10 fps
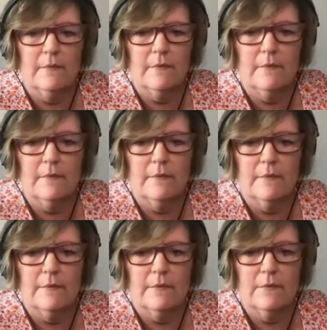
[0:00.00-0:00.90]

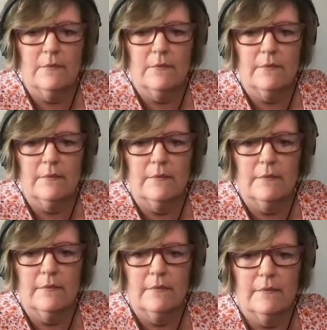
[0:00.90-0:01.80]

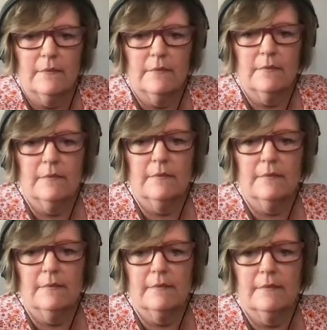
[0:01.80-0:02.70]

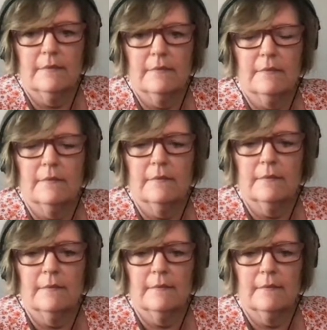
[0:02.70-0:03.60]

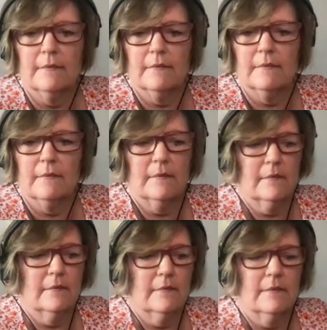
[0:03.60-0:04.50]

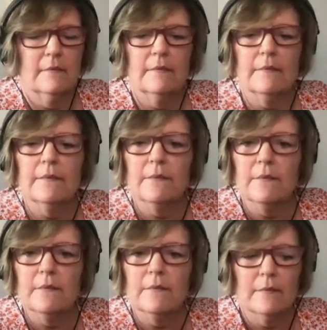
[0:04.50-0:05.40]

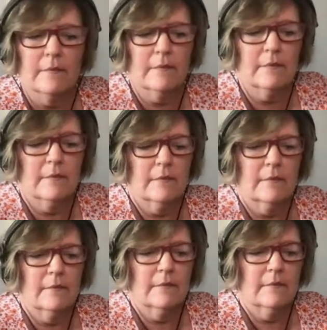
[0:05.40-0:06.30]

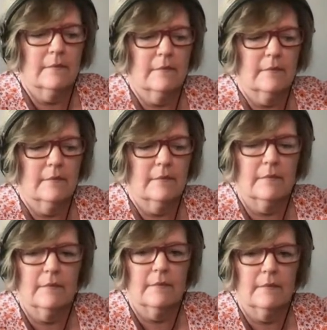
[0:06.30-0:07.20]

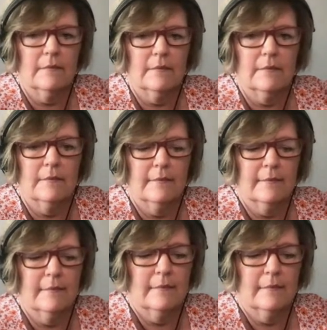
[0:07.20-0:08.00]
The person shown says nothing.